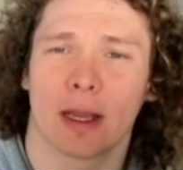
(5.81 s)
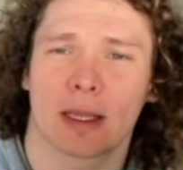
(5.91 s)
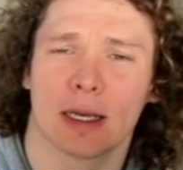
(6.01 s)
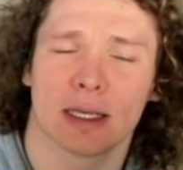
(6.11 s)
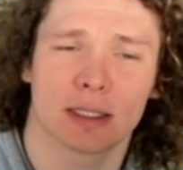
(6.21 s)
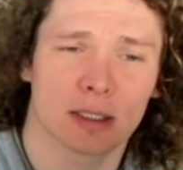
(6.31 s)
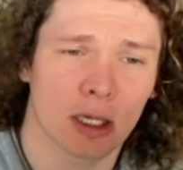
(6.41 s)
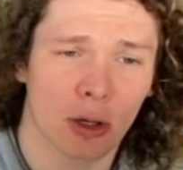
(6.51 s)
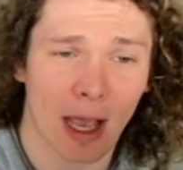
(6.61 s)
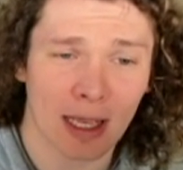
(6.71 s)
guys,
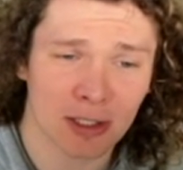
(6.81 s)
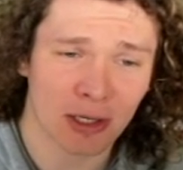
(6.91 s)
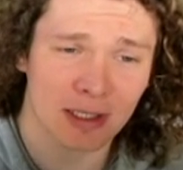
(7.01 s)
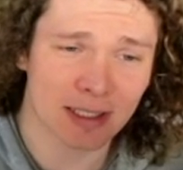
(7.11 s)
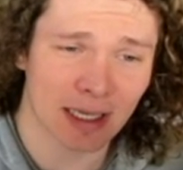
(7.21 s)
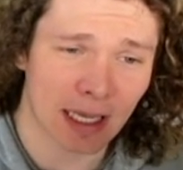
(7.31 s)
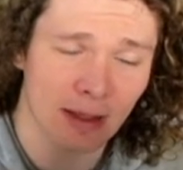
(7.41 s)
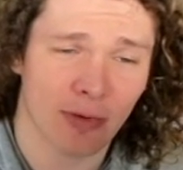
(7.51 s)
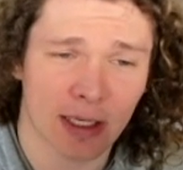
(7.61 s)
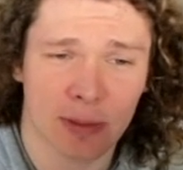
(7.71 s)
so as you can see,
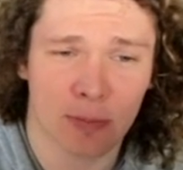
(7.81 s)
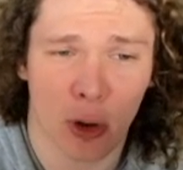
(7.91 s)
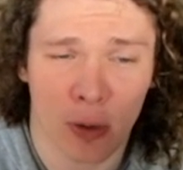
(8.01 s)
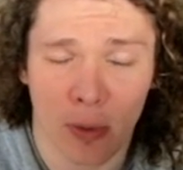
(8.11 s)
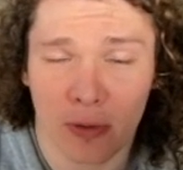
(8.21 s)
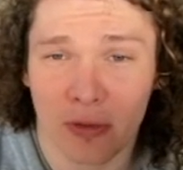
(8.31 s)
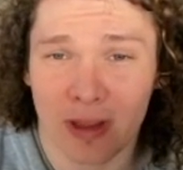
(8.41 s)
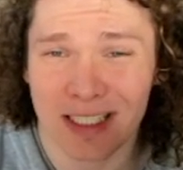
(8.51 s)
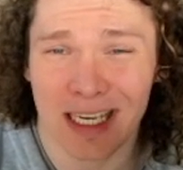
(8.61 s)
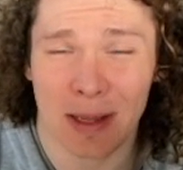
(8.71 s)
featured Pokemon for
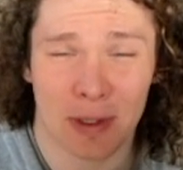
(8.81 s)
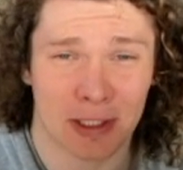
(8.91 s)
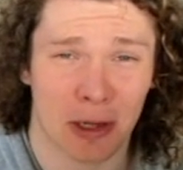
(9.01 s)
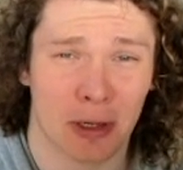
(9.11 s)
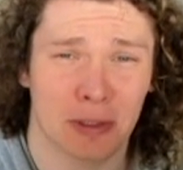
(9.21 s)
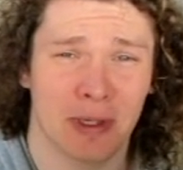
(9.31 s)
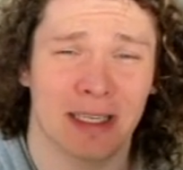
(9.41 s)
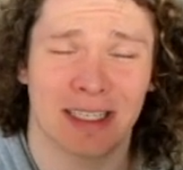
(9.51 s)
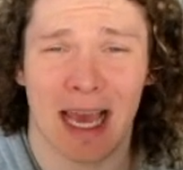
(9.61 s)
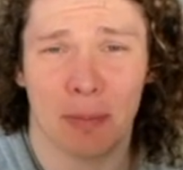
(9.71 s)
this team is going to be
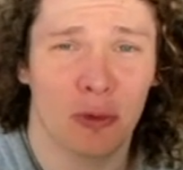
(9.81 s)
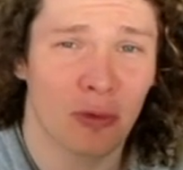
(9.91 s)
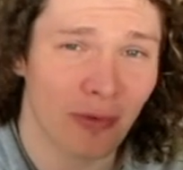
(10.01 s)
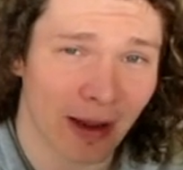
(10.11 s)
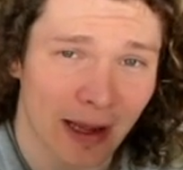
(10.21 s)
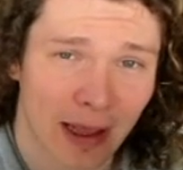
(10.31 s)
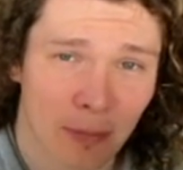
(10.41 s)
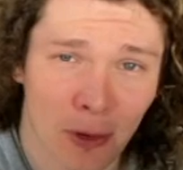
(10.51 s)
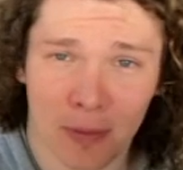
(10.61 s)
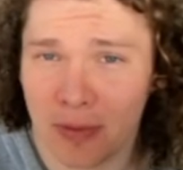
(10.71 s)
Tapu Fini, a
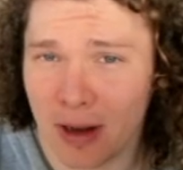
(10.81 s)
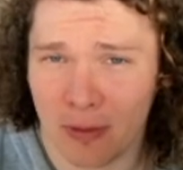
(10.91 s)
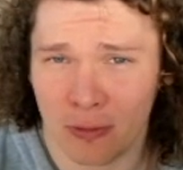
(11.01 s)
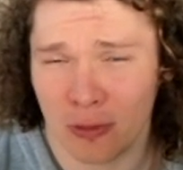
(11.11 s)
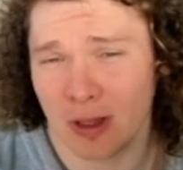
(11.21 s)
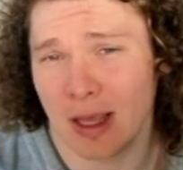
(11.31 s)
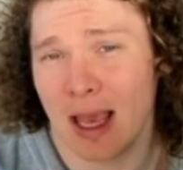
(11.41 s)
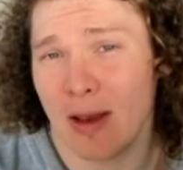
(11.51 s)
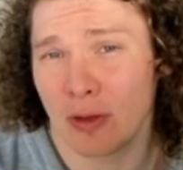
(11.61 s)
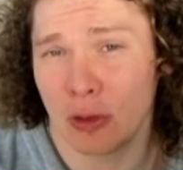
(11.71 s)
Pokemon that I really
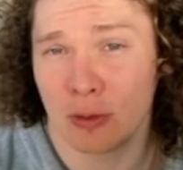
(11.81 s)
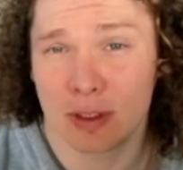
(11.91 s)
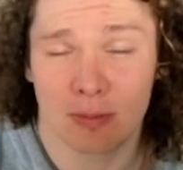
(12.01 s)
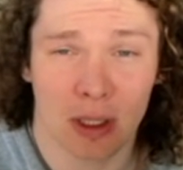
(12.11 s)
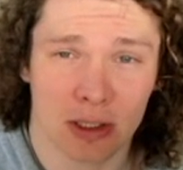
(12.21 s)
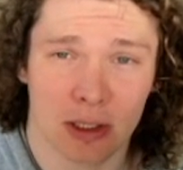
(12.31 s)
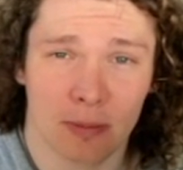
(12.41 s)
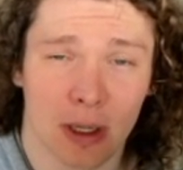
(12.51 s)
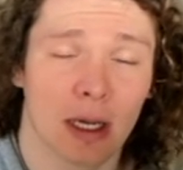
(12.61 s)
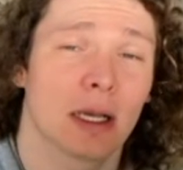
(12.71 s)
haven't used much in the
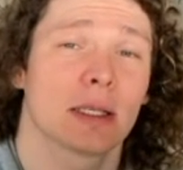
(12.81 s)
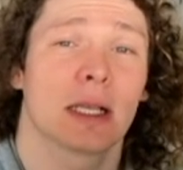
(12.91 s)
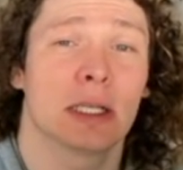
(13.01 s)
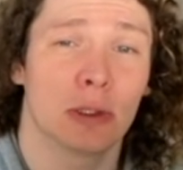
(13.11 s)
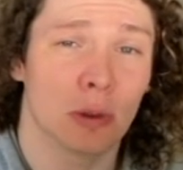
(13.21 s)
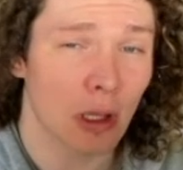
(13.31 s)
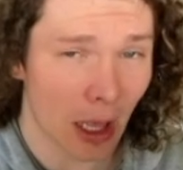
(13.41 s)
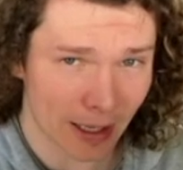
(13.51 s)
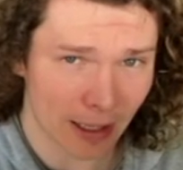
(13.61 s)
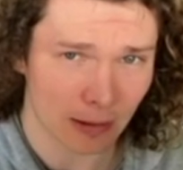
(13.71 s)
past. I do
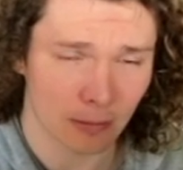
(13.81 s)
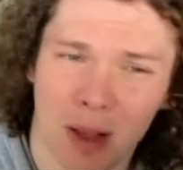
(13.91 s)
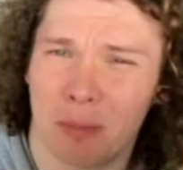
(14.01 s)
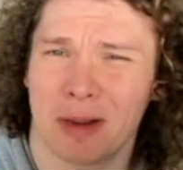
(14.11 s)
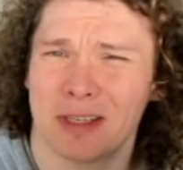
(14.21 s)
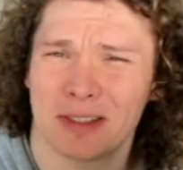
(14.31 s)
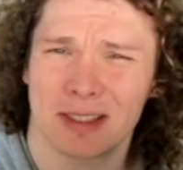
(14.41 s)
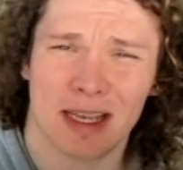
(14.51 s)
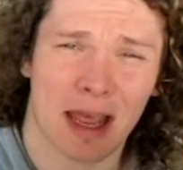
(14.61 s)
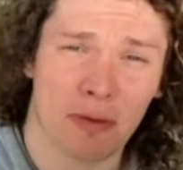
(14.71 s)
like it, but I've
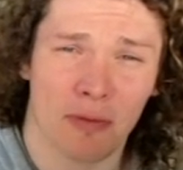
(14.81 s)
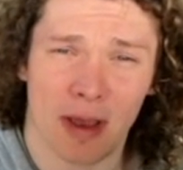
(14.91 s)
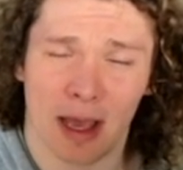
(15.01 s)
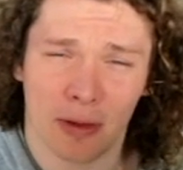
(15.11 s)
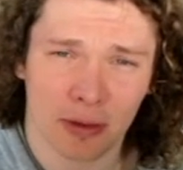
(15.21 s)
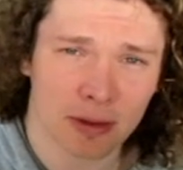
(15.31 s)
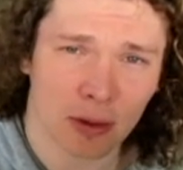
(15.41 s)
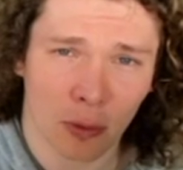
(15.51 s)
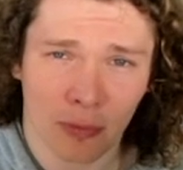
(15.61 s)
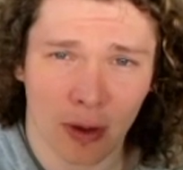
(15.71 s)
just never found
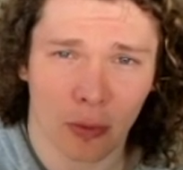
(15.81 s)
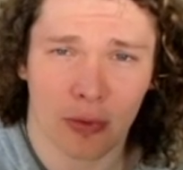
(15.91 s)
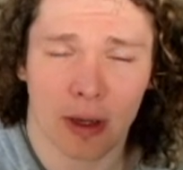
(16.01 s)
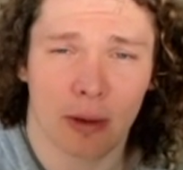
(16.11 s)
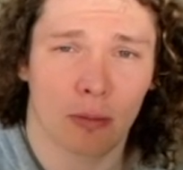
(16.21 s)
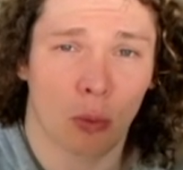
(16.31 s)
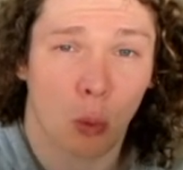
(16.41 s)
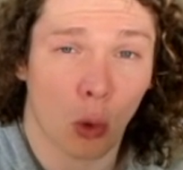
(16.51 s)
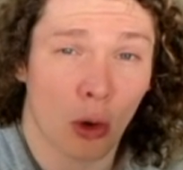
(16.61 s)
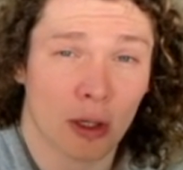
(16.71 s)
or felt that it
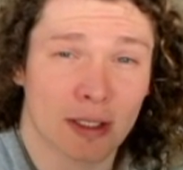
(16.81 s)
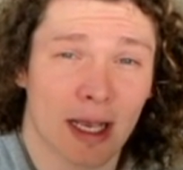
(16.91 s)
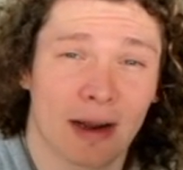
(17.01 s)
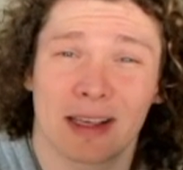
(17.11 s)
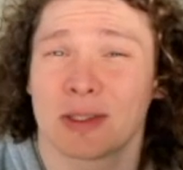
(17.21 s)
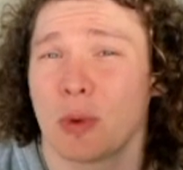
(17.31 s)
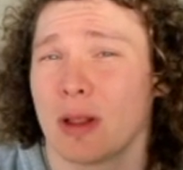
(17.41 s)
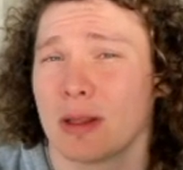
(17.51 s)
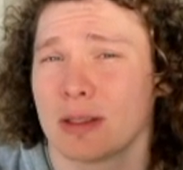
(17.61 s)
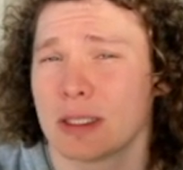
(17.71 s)
works out as
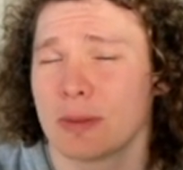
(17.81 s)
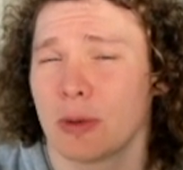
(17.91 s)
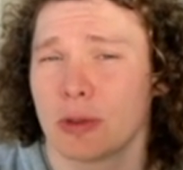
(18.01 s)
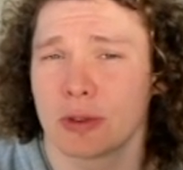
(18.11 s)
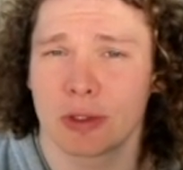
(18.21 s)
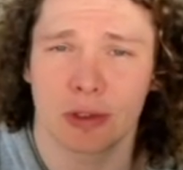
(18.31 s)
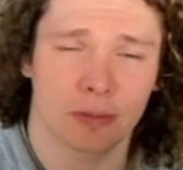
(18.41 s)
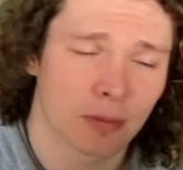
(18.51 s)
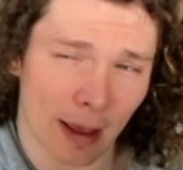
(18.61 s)
well as it's supposed to.